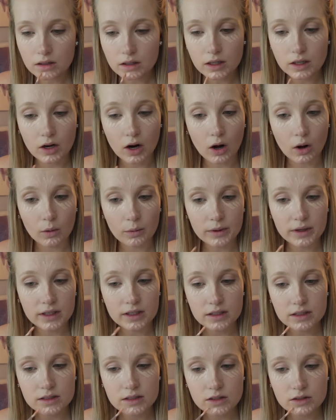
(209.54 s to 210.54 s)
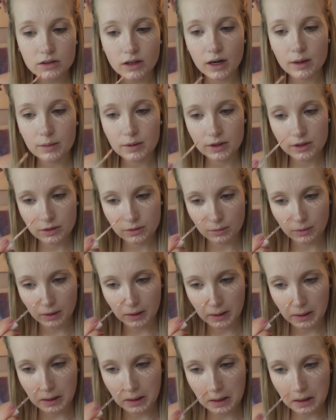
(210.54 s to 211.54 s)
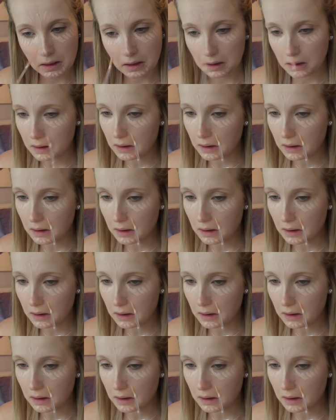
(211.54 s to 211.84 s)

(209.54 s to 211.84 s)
can always grab a new one